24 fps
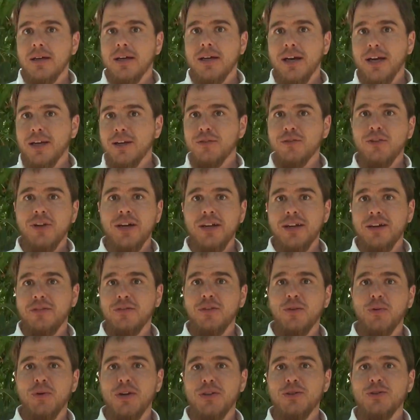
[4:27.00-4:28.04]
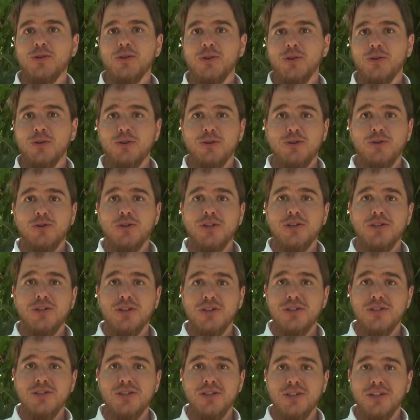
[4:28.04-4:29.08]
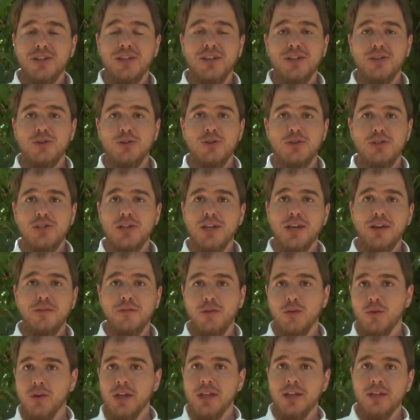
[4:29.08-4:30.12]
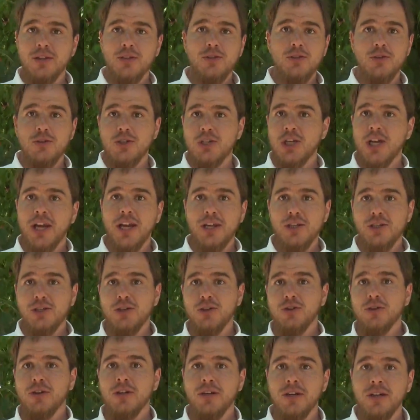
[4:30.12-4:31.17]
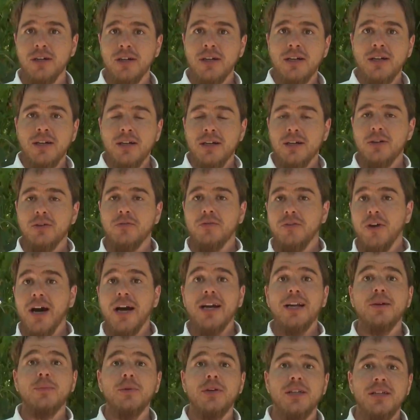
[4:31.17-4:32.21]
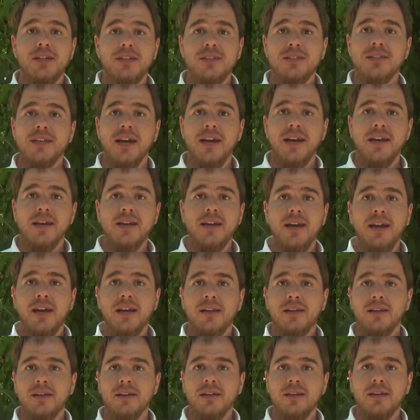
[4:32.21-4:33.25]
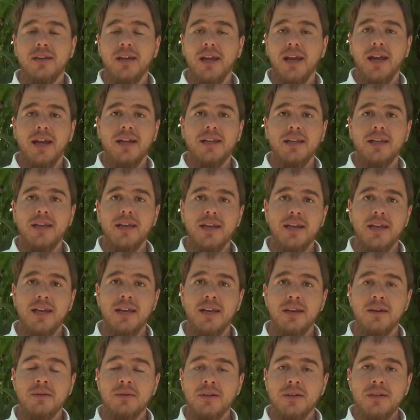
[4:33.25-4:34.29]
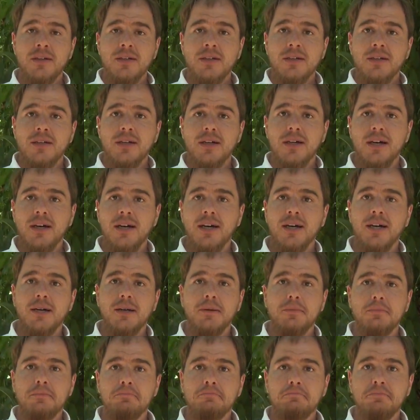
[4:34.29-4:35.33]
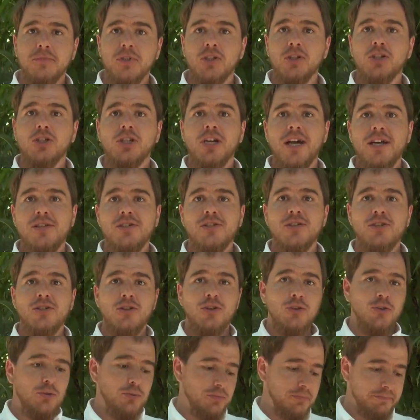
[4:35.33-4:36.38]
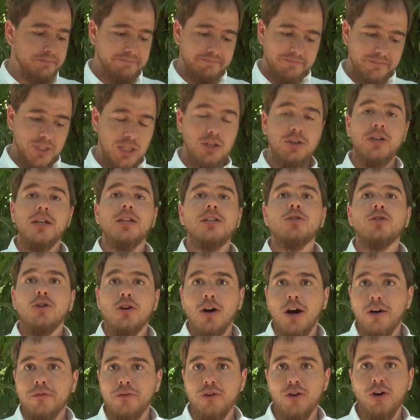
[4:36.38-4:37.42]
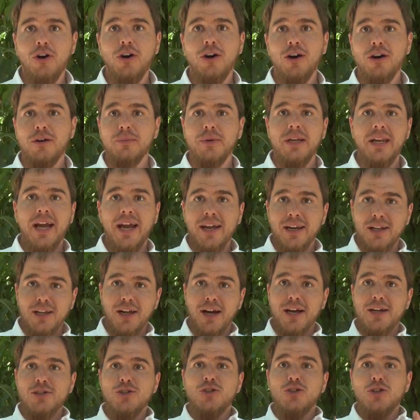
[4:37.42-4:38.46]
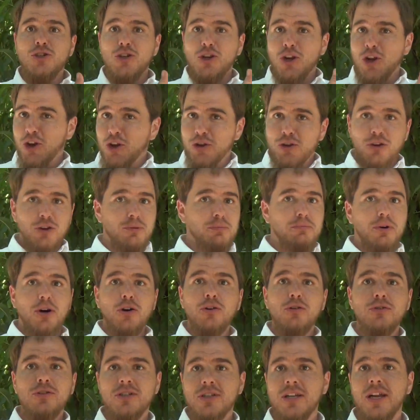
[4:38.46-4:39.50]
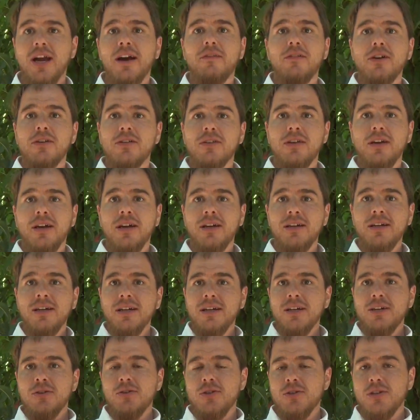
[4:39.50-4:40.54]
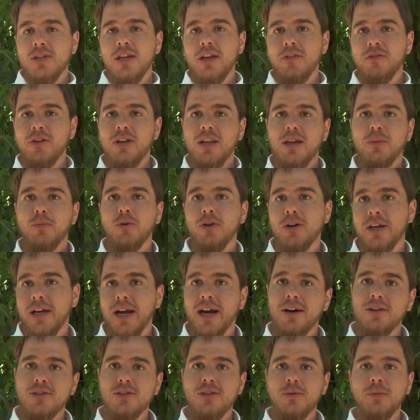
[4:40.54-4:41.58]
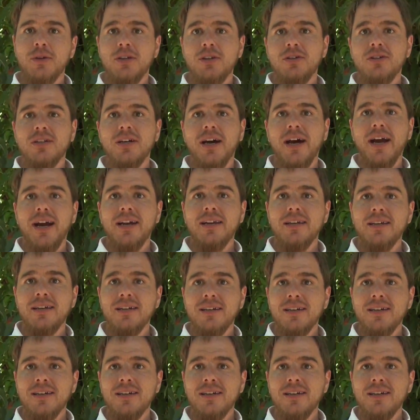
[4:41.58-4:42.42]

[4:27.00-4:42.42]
kind of like if you went to your nutritionist to see if you needed to change your vitamin intake and and he um, suggested you, you know, he took off your arm and analyzed your bones and everything to see if you need more calcium in your diet.